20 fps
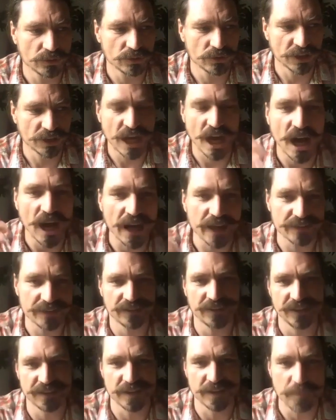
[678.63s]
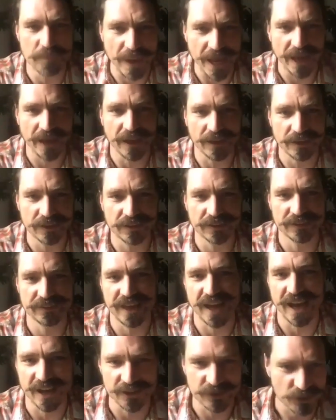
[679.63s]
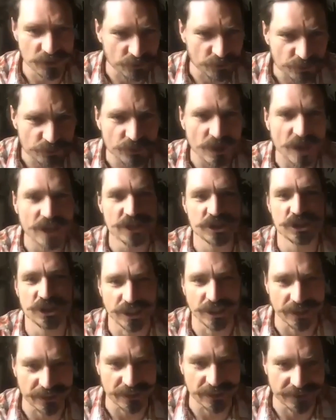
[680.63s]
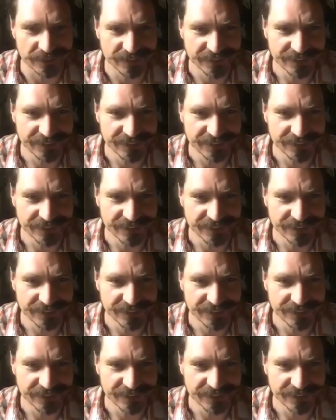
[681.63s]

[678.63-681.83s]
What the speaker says: cut in the bank, that rushing